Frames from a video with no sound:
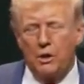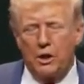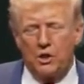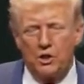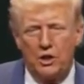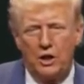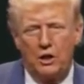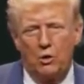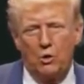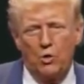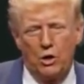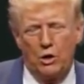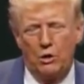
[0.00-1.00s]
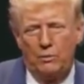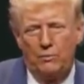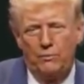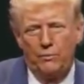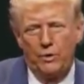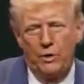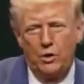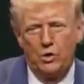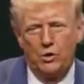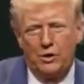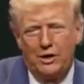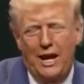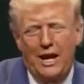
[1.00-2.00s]
production. Now, you know,
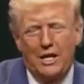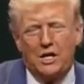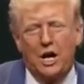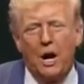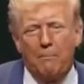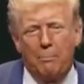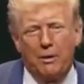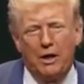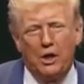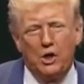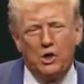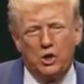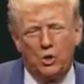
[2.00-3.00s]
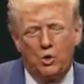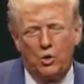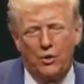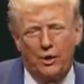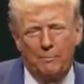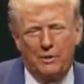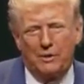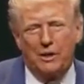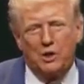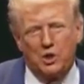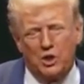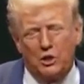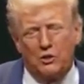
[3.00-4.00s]
you can hate companies and all that, but
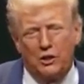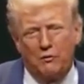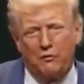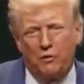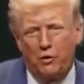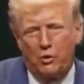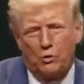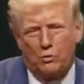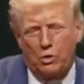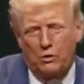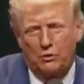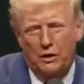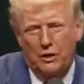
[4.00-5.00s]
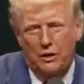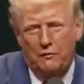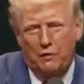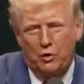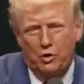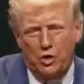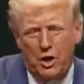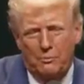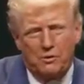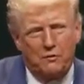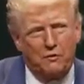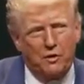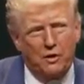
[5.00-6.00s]
they fuel growth and they fuel
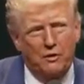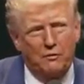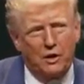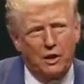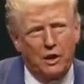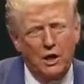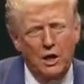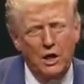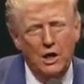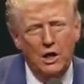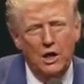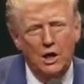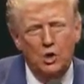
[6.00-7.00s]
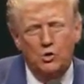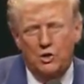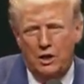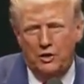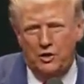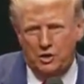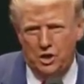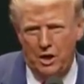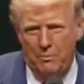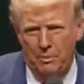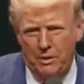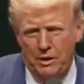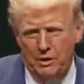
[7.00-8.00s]
jobs, they fuel everything. You tell these
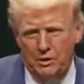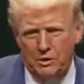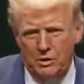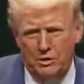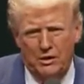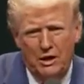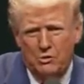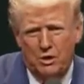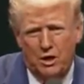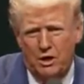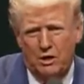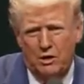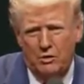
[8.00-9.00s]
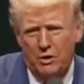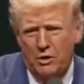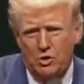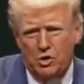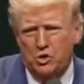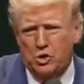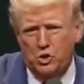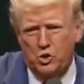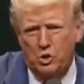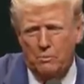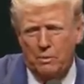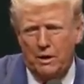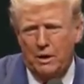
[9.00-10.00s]
companies, they don't care. They just
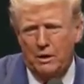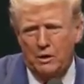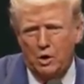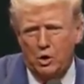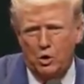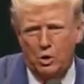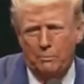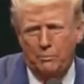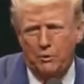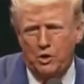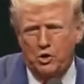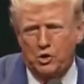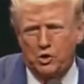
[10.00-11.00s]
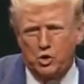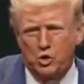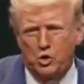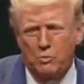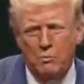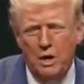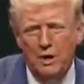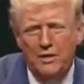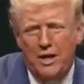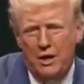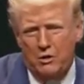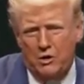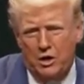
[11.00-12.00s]
assume be in Europe. They just assume
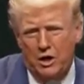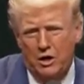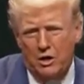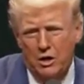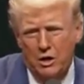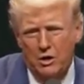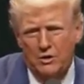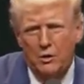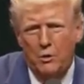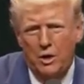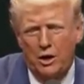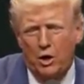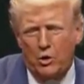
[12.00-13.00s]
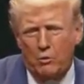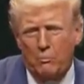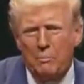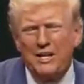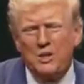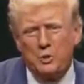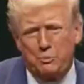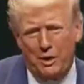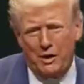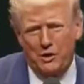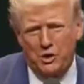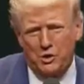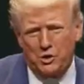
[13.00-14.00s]
they don't care. They want to go best
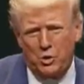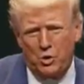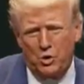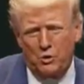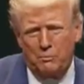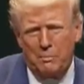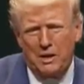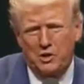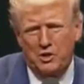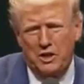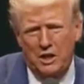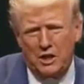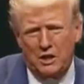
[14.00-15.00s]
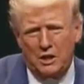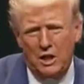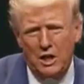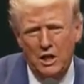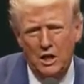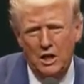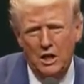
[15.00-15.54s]
price, it's called, best deal.